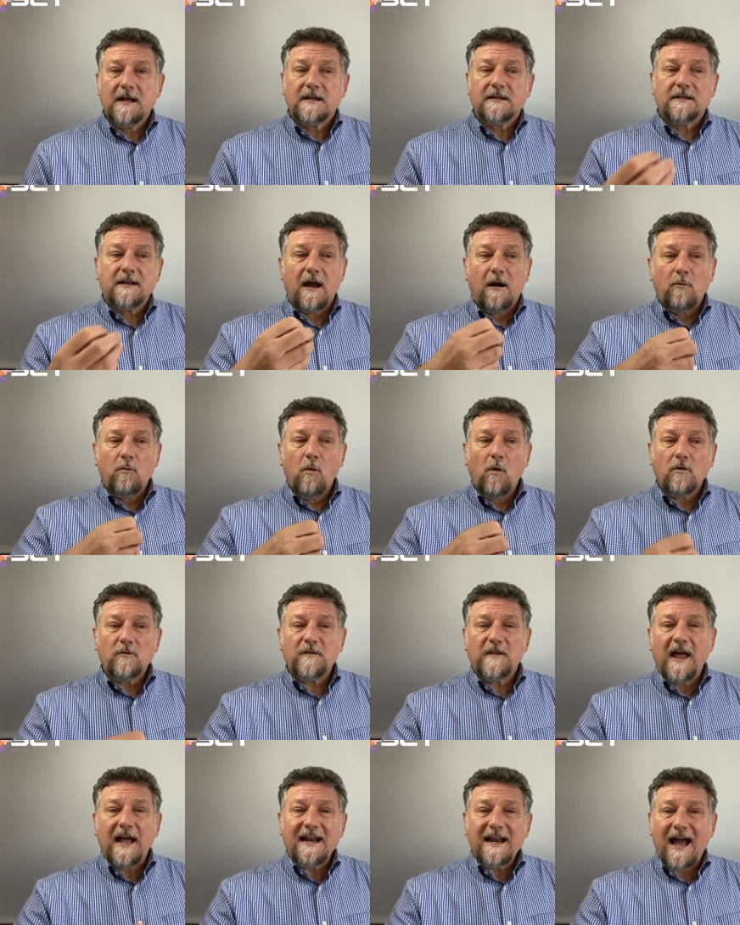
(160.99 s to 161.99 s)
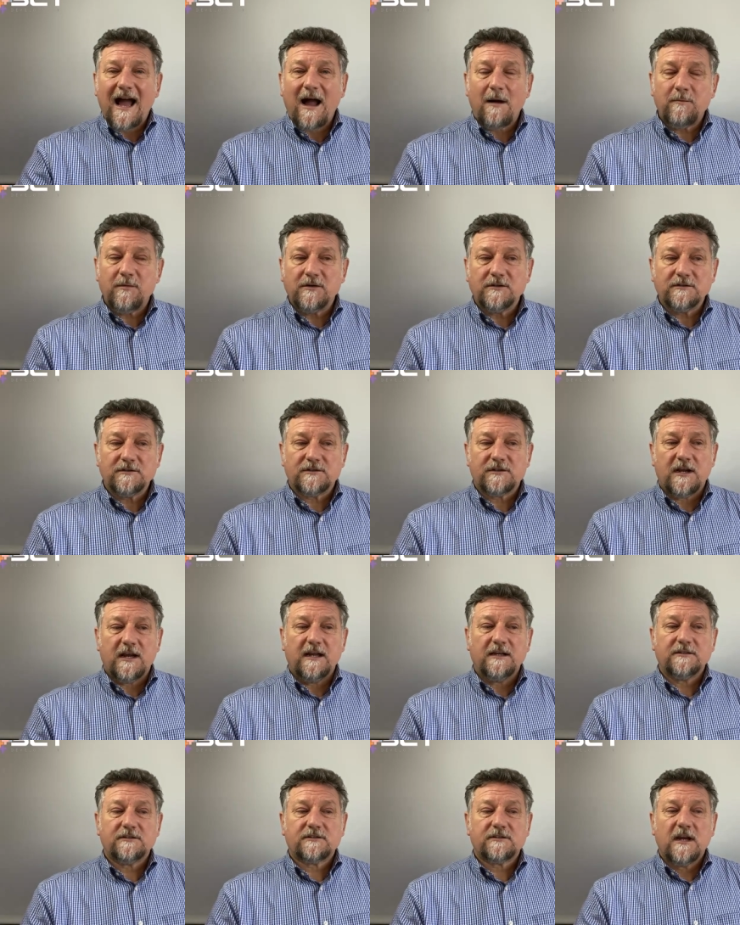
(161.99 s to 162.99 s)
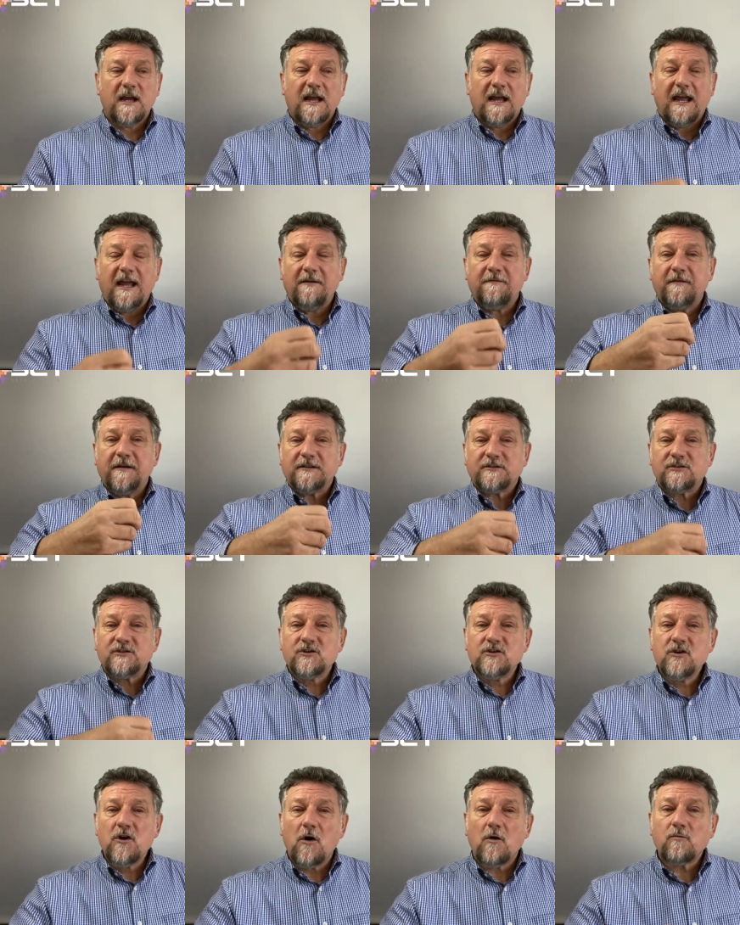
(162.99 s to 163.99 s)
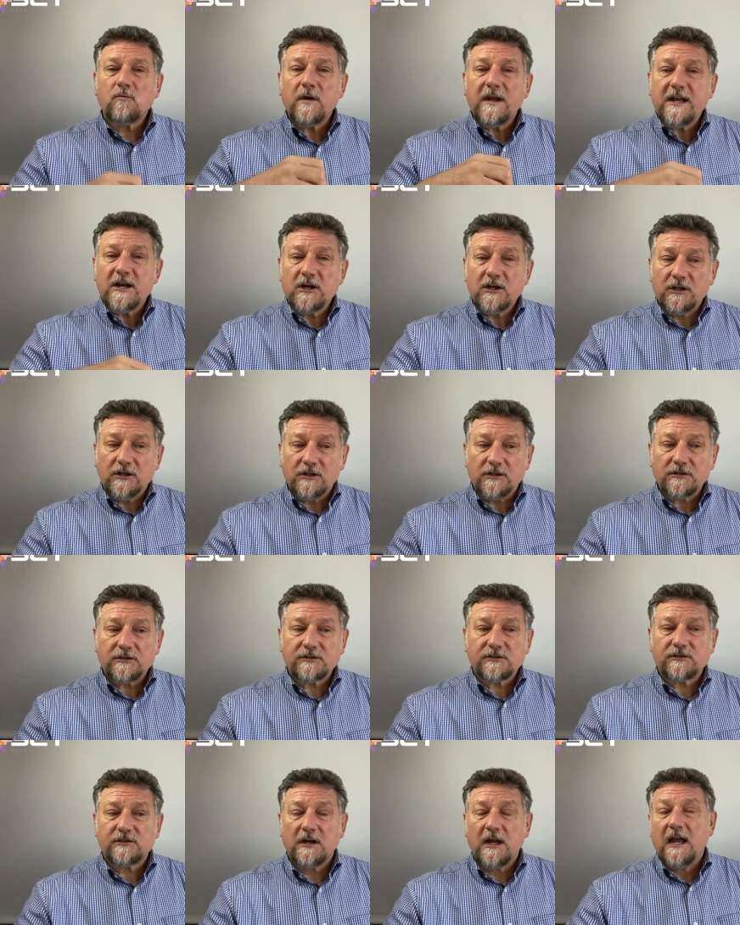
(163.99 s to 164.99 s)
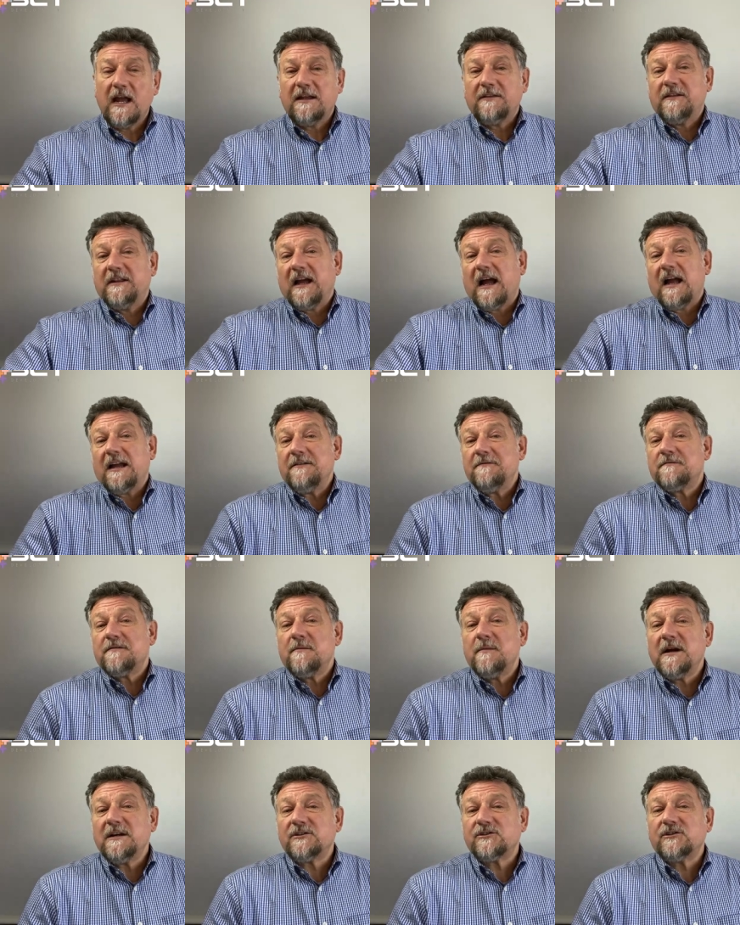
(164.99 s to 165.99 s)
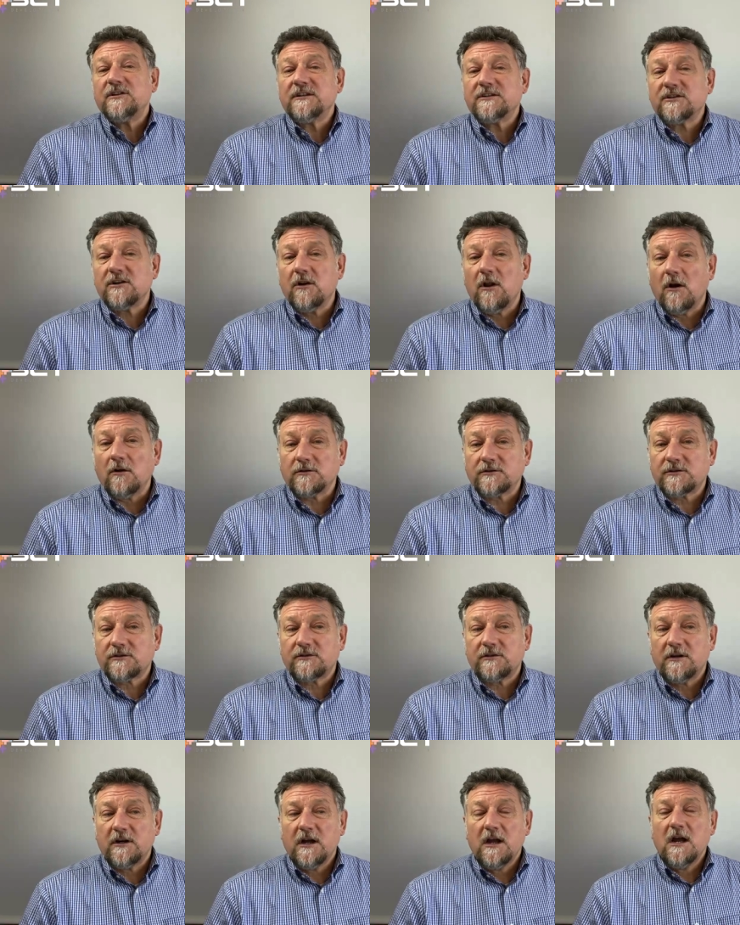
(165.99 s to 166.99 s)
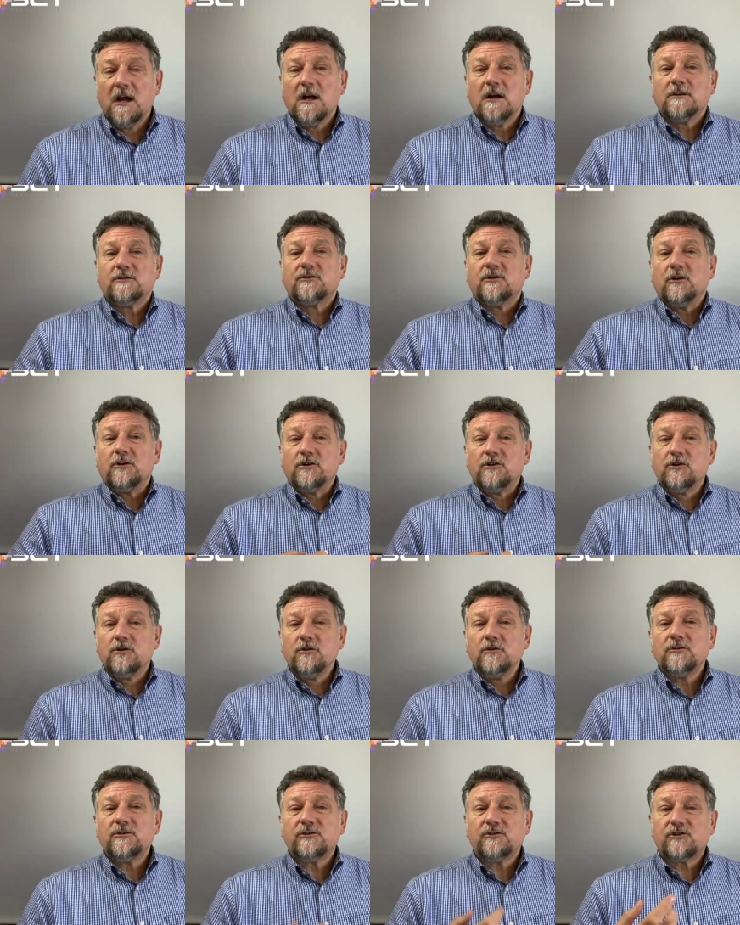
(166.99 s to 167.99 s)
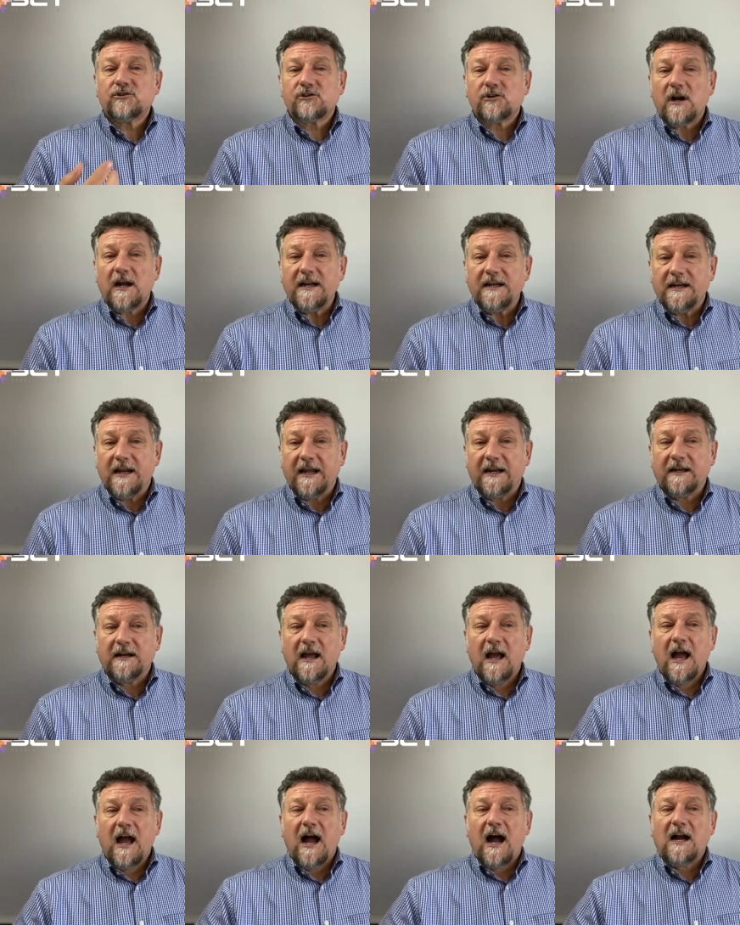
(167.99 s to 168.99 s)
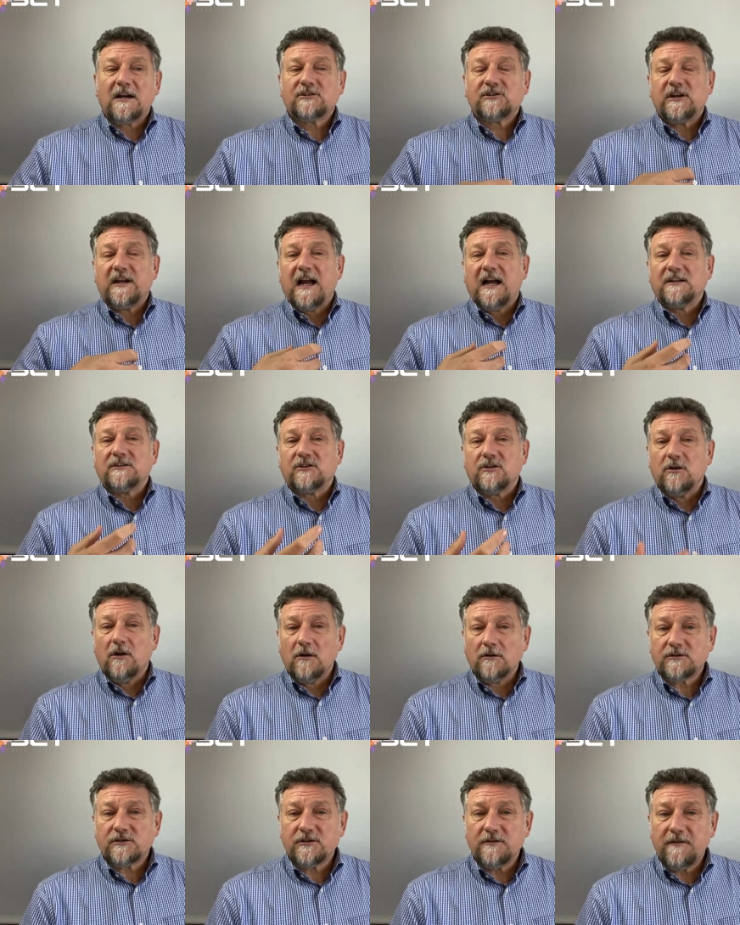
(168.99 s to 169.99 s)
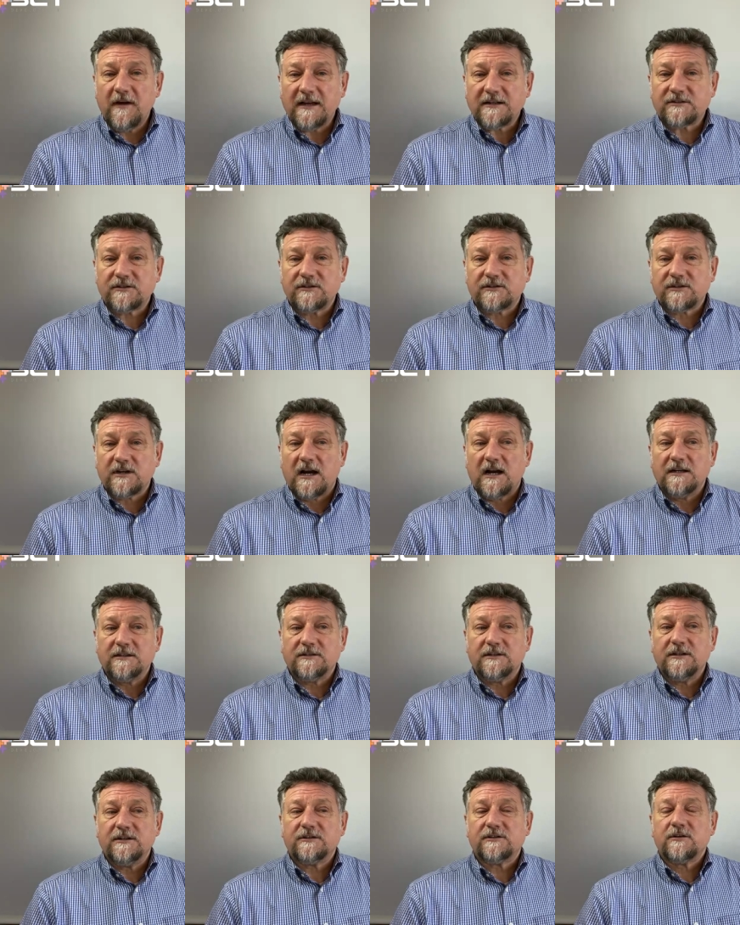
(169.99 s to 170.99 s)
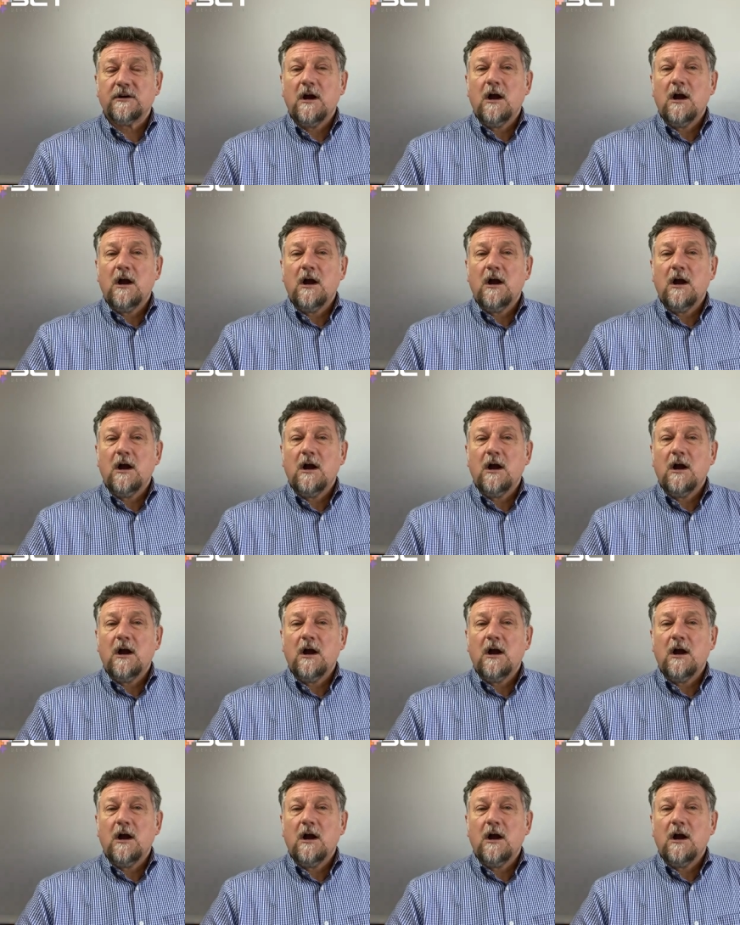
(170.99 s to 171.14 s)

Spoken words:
Now, what then happens is, if it's not rehearsed, that information is lost. So good training actually has lots of exercises